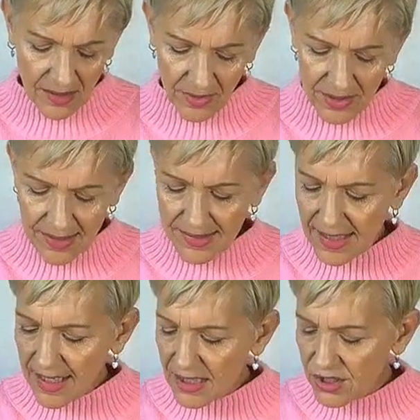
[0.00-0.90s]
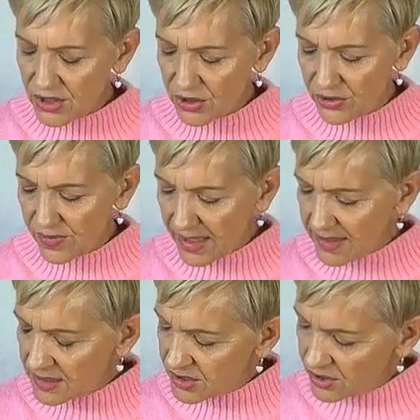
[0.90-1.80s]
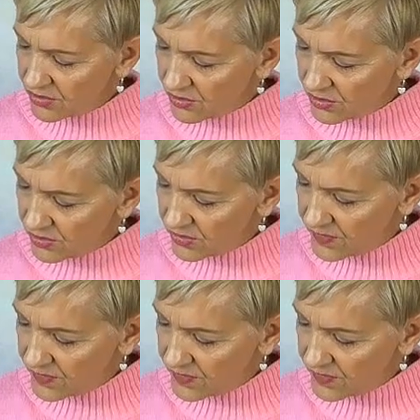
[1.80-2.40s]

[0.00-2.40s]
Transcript: And I'm going to say to you that, you know,